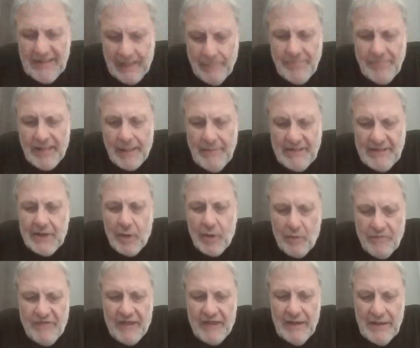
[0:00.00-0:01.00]
sometimes
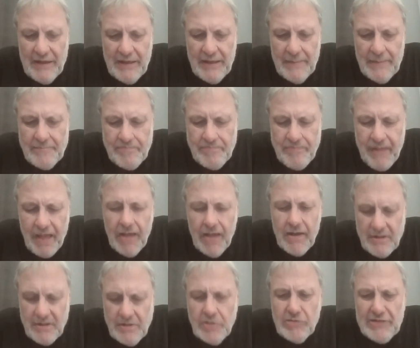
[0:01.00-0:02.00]
Rovelli
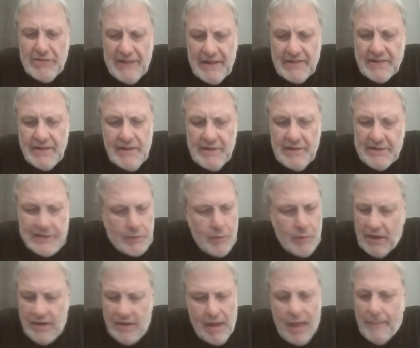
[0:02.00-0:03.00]
reduces this
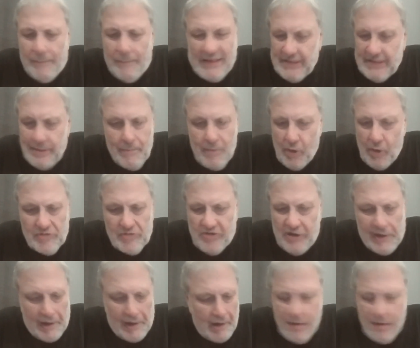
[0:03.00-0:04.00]
to an
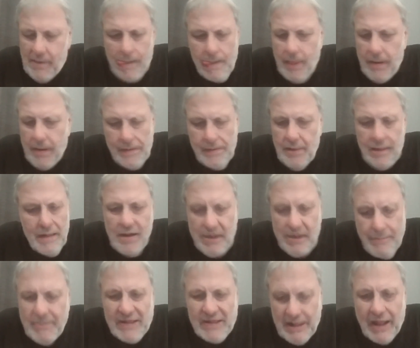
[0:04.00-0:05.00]
epistemological
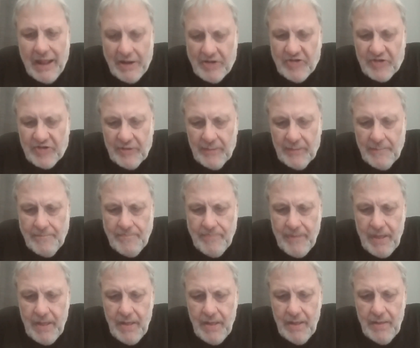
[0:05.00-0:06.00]
limitation,
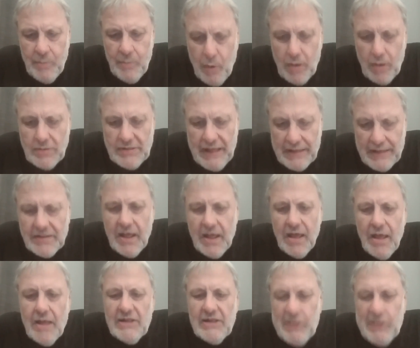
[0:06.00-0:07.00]
that
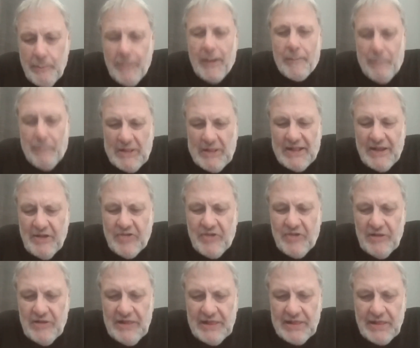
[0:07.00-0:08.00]

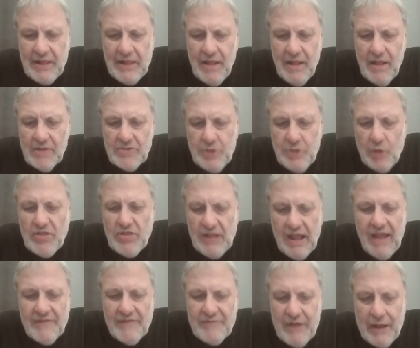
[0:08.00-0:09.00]
superpositions
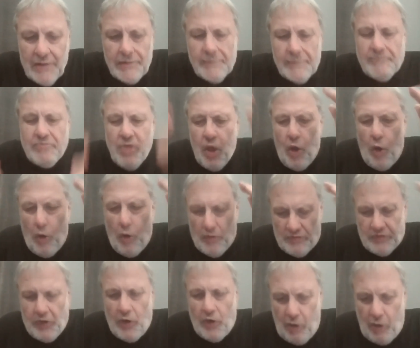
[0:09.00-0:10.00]
don't have an
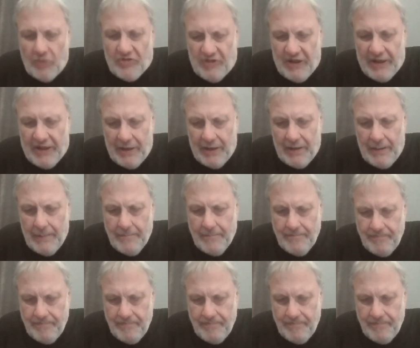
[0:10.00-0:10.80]
ontological